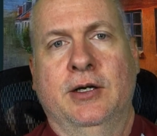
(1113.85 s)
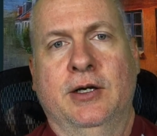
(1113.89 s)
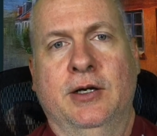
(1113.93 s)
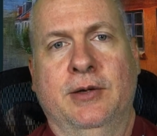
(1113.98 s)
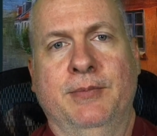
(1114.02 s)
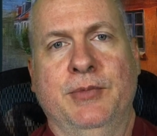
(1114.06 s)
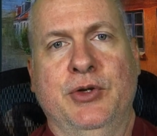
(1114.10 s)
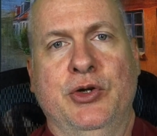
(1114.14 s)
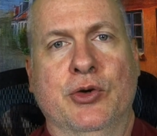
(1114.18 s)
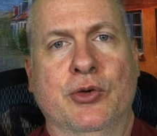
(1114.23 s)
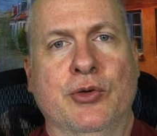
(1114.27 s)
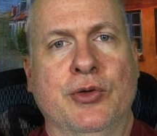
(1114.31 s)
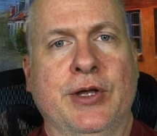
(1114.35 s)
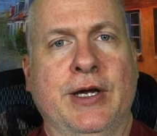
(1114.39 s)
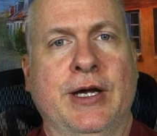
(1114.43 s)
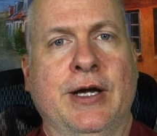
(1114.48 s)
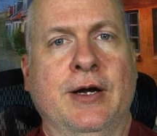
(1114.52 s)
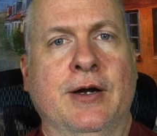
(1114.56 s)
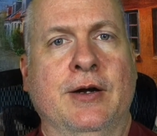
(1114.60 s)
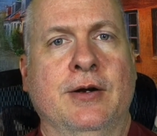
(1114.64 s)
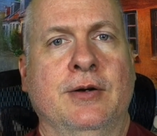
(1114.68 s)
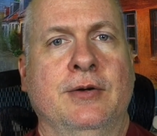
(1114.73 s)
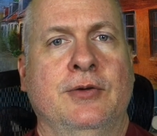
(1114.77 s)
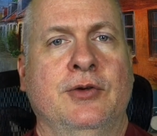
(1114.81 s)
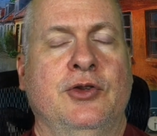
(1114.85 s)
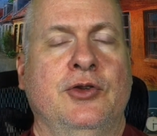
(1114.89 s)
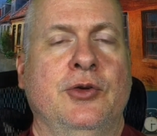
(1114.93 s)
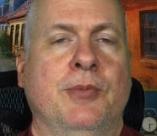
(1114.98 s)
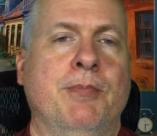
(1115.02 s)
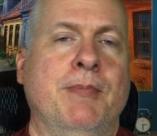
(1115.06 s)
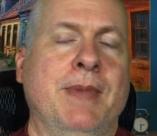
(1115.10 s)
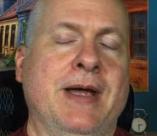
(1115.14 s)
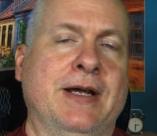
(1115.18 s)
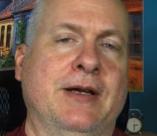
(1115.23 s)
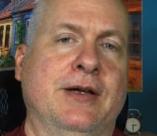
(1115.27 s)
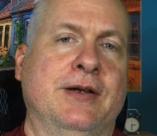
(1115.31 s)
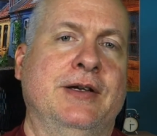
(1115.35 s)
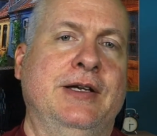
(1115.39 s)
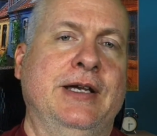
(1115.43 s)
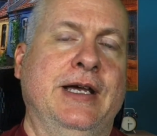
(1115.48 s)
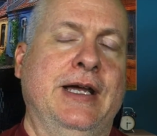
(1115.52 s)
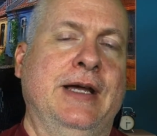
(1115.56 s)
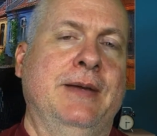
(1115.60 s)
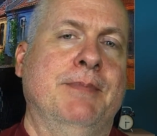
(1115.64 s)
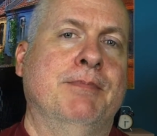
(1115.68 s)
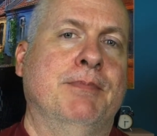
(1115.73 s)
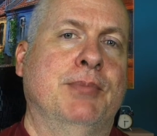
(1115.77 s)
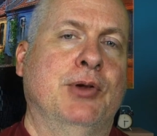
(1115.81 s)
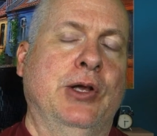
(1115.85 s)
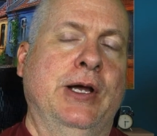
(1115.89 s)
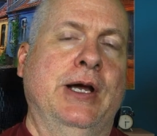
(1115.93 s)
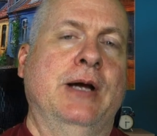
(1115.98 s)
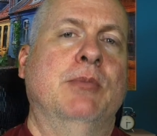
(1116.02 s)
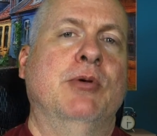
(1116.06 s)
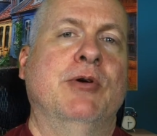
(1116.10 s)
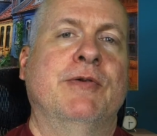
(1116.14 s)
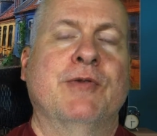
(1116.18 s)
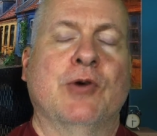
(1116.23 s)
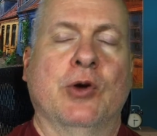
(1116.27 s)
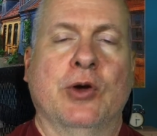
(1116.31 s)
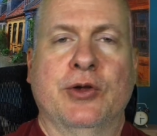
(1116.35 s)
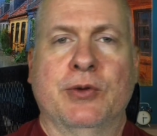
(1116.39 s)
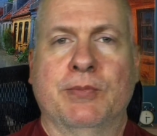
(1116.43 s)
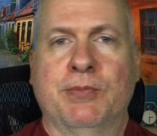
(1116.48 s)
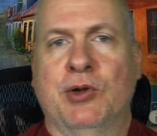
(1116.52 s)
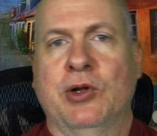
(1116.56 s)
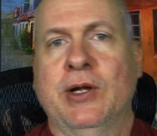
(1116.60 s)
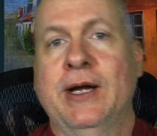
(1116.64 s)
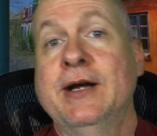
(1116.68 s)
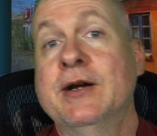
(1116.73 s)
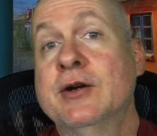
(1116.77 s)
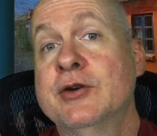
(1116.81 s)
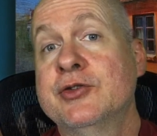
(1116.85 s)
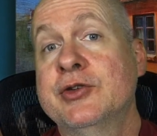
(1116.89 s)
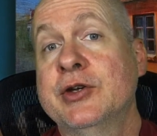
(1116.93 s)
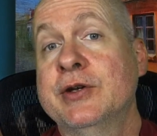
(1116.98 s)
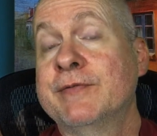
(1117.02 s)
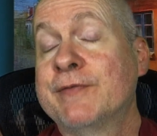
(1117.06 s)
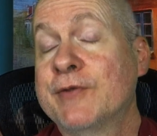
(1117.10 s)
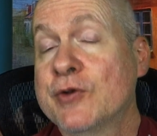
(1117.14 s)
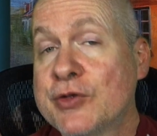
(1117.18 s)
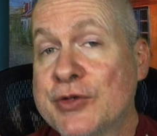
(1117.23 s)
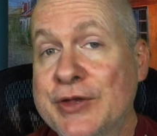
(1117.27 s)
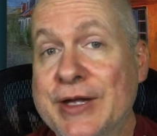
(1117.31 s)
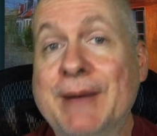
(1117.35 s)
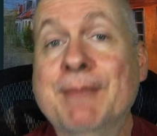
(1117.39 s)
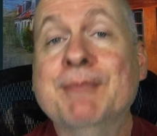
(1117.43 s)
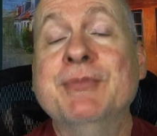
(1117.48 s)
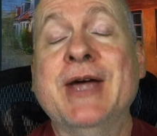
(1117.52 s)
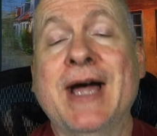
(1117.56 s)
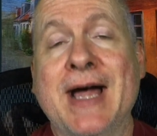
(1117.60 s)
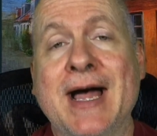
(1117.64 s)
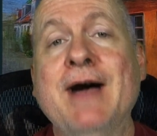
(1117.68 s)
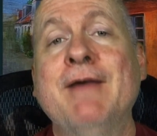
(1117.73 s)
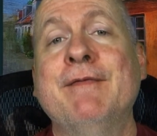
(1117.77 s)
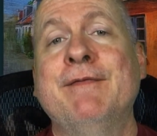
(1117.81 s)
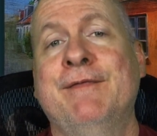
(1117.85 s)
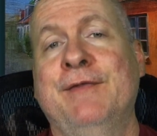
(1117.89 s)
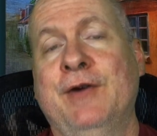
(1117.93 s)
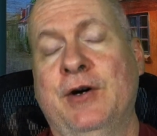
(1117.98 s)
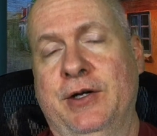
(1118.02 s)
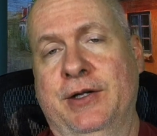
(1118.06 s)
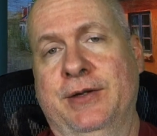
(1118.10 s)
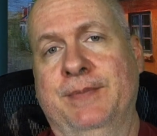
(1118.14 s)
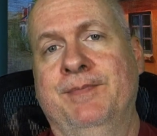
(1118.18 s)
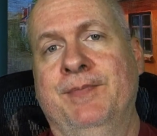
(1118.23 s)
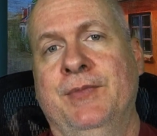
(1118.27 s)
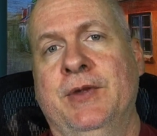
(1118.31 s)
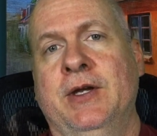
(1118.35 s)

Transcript: You're there to make a game playable for other players and for them to have fun.